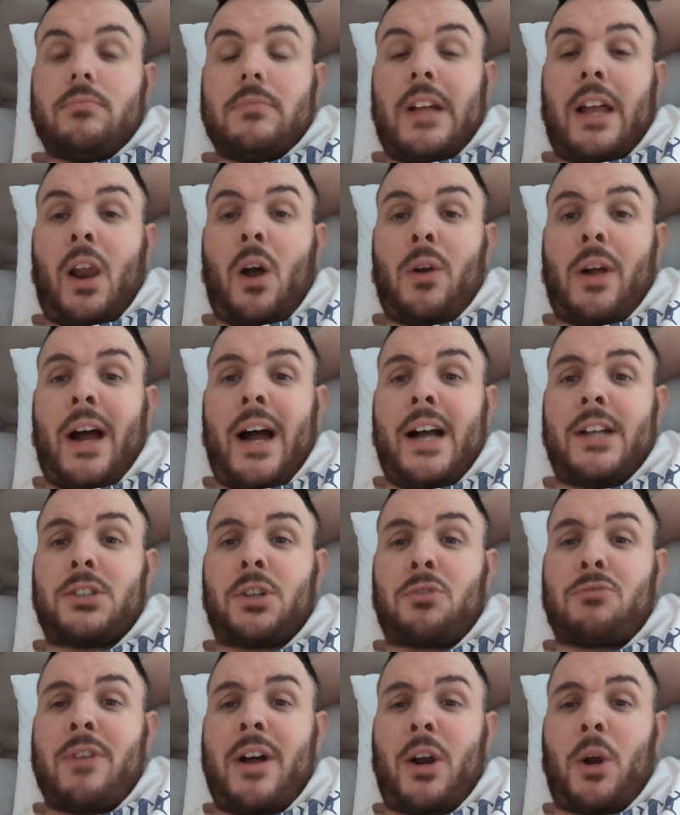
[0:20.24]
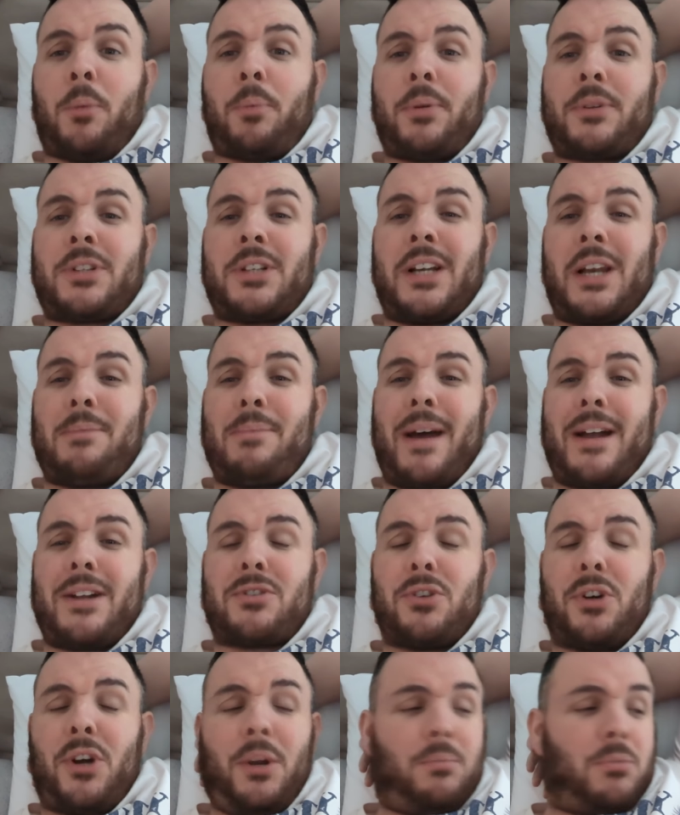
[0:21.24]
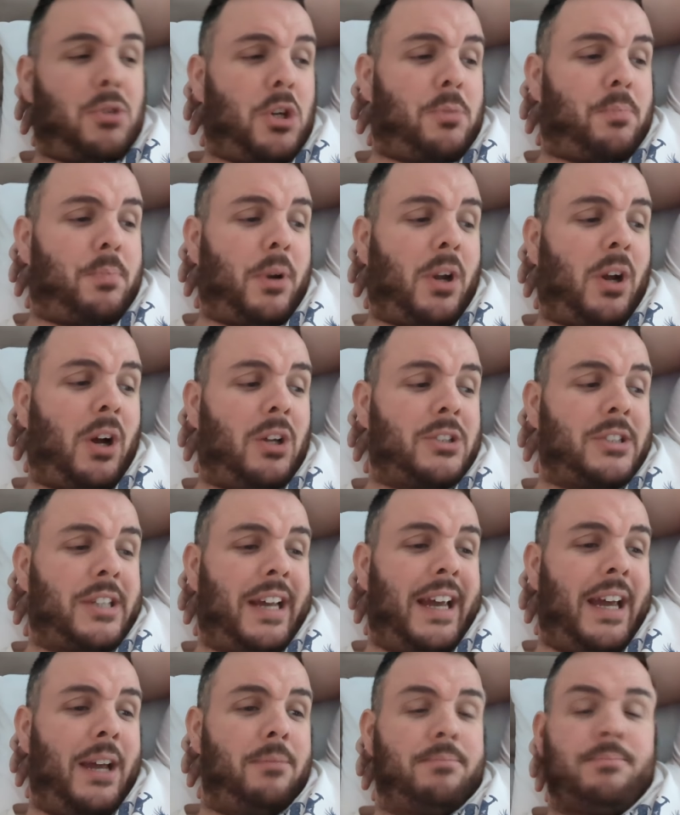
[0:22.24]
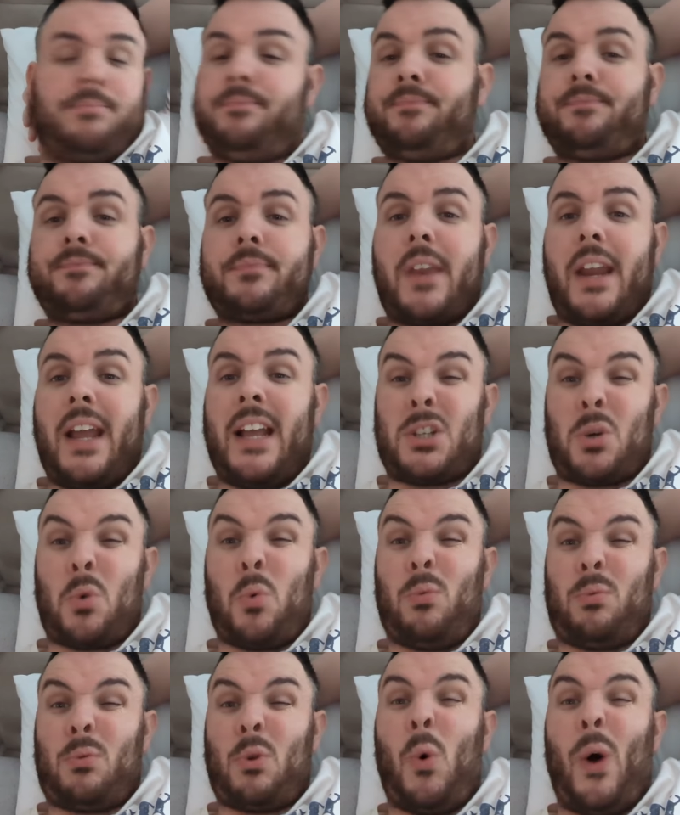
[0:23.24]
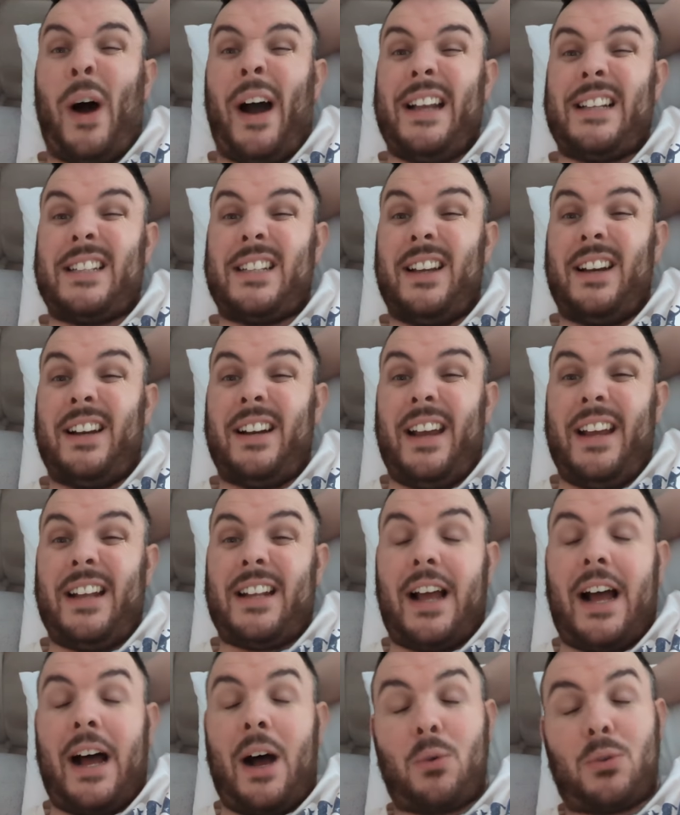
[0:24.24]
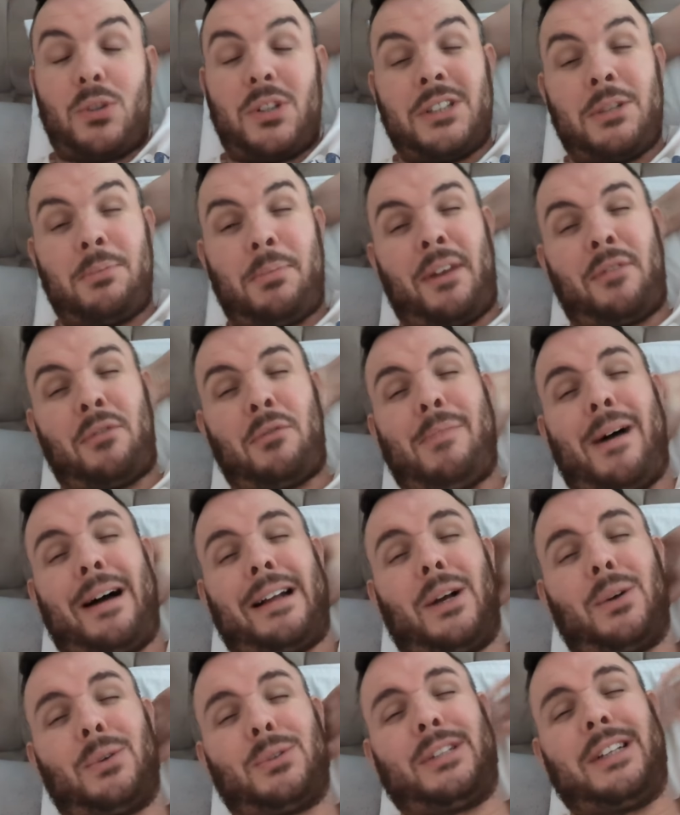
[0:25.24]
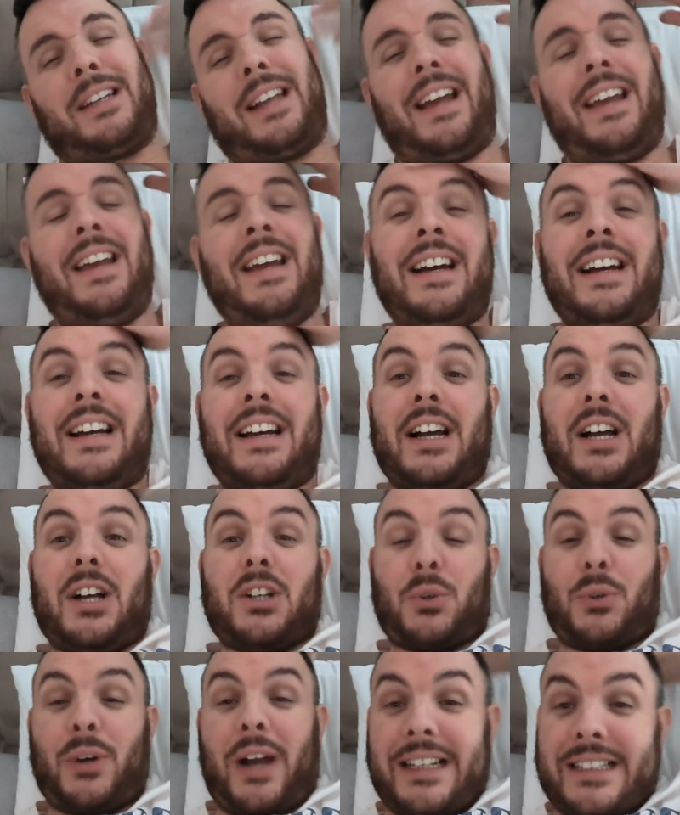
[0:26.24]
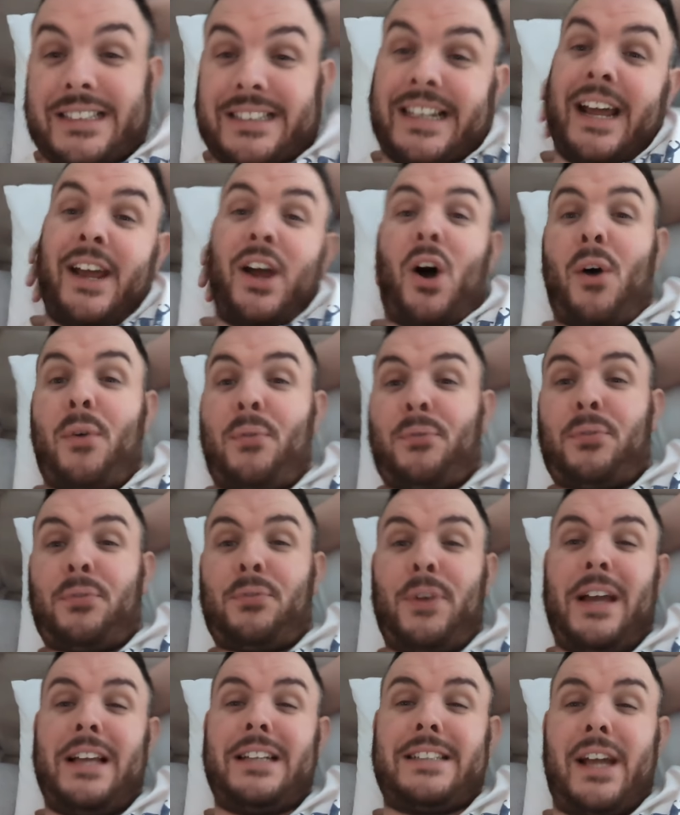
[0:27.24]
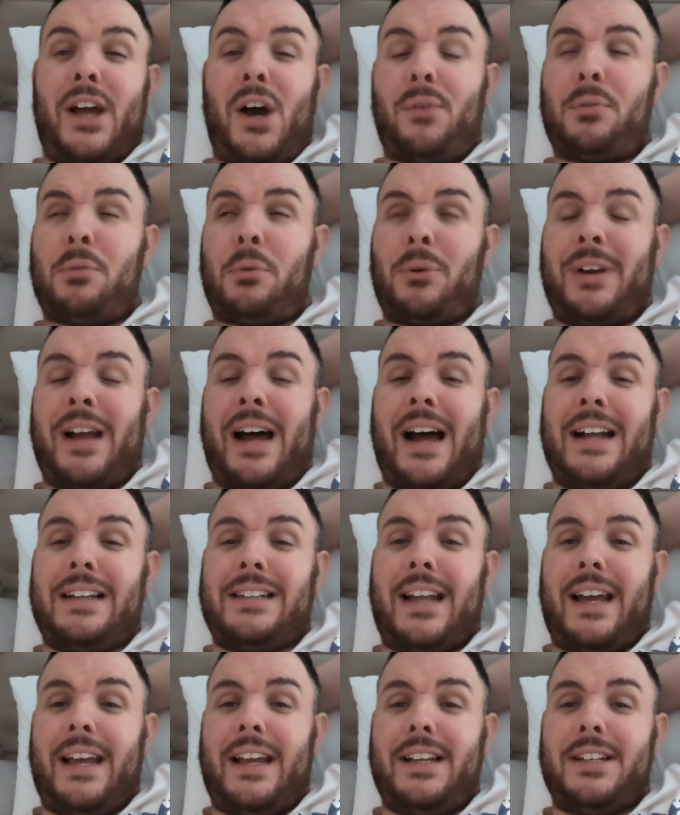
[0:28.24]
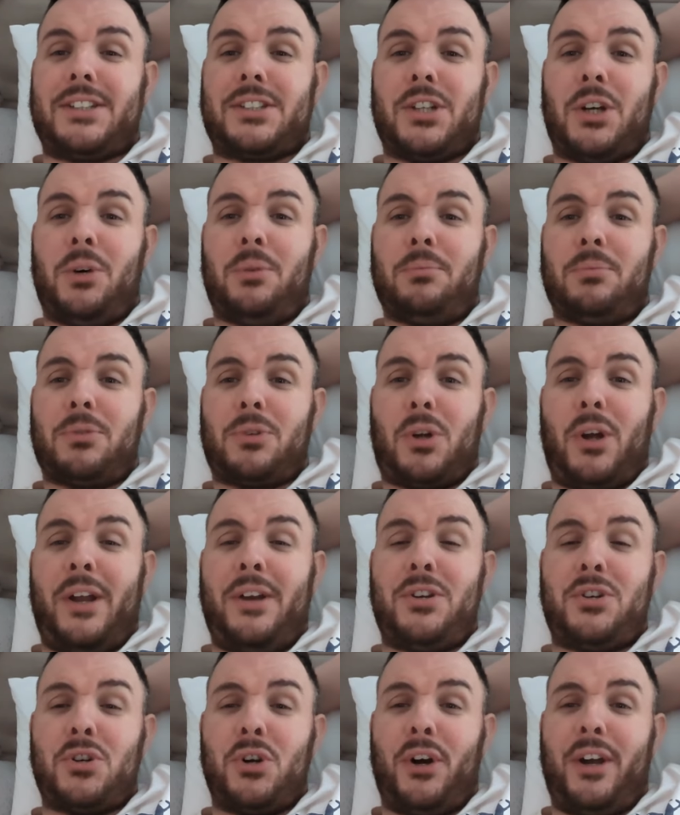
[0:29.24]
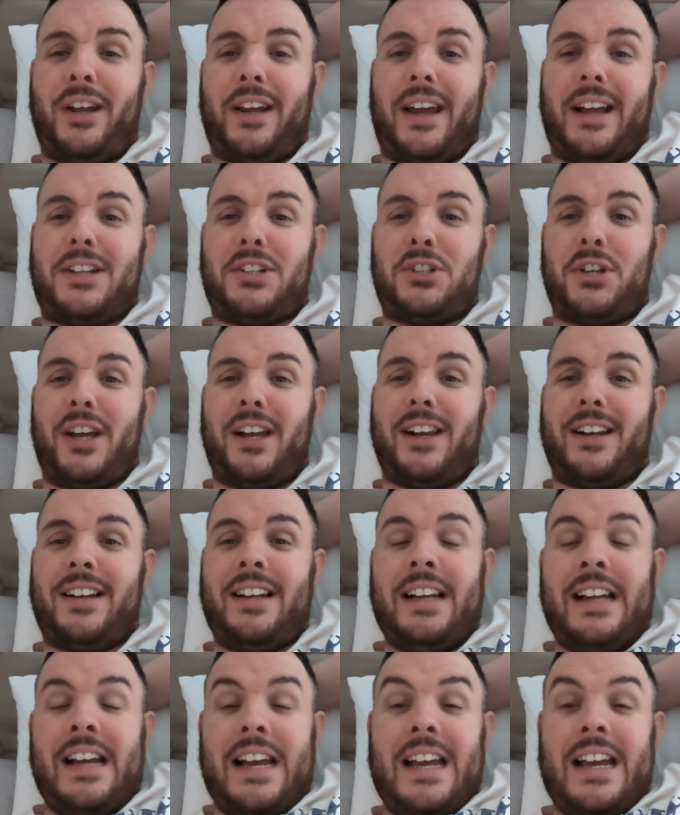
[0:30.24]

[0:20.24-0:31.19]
Hello guys, just ran up to the bedroom just because um, it's quieter in here. The house is a bit of a madhouse today. So nice day off, first day off in about nine days, so I'm enjoying it, chilling.